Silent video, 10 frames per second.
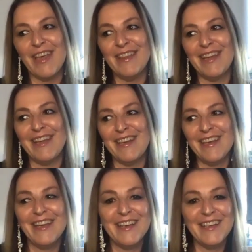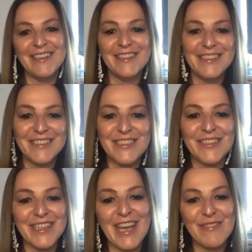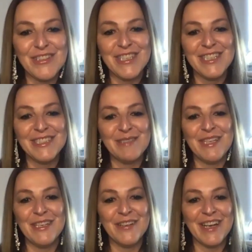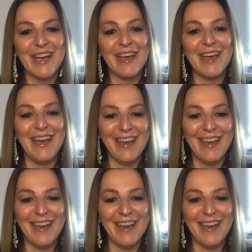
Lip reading: And then shortly after, she ends up meeting her guy.